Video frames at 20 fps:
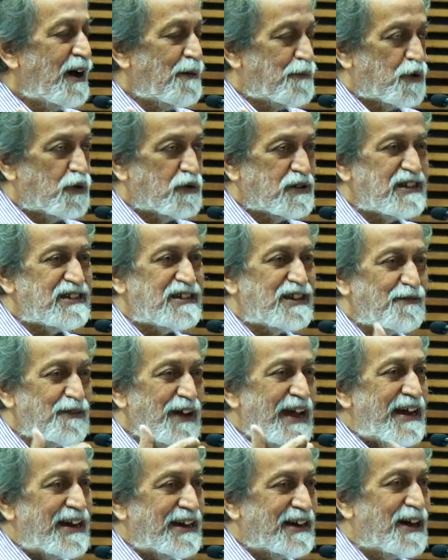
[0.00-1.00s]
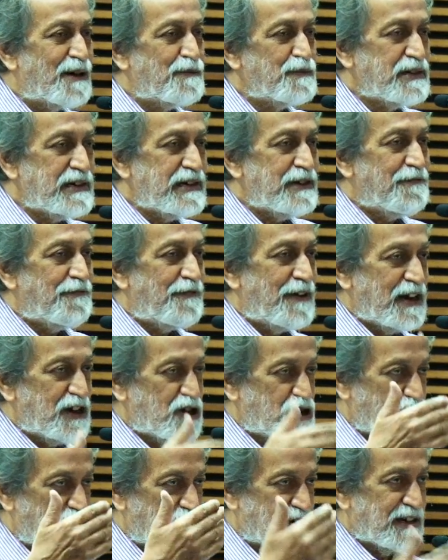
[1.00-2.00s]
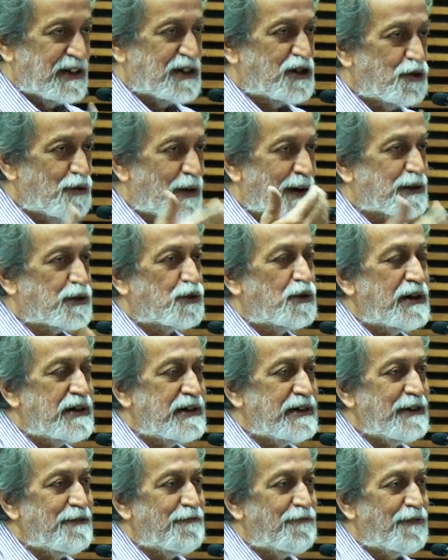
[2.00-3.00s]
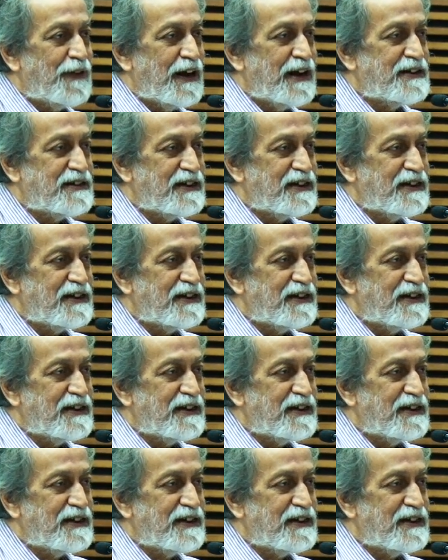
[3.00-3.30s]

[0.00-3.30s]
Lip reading: process of income deflation, that you actually deflate